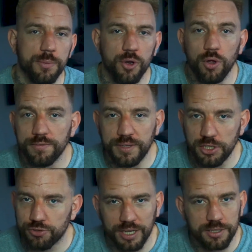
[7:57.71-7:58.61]
doing all of
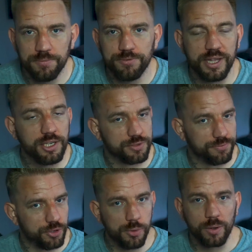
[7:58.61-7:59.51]
these random flicks
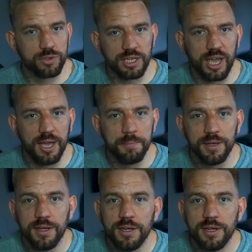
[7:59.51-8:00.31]
throughout the game